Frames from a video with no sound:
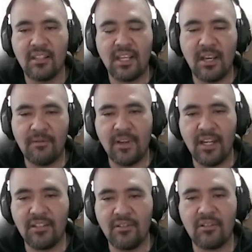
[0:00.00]

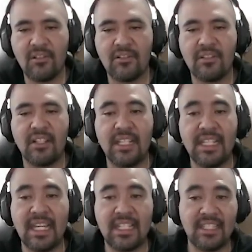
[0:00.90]
Kafka in your cluster
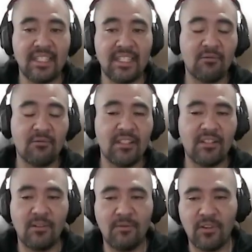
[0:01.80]
in an easier way.
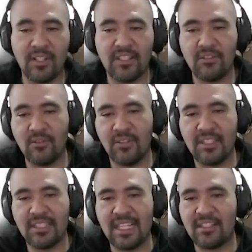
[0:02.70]
So for the
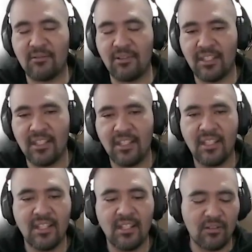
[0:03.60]
students, that's great
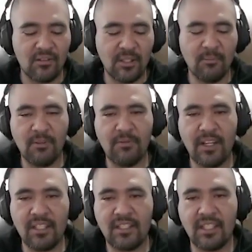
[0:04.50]
to
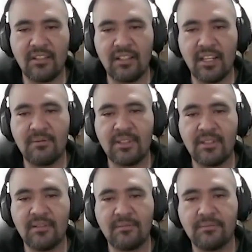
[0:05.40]
simplify their lives.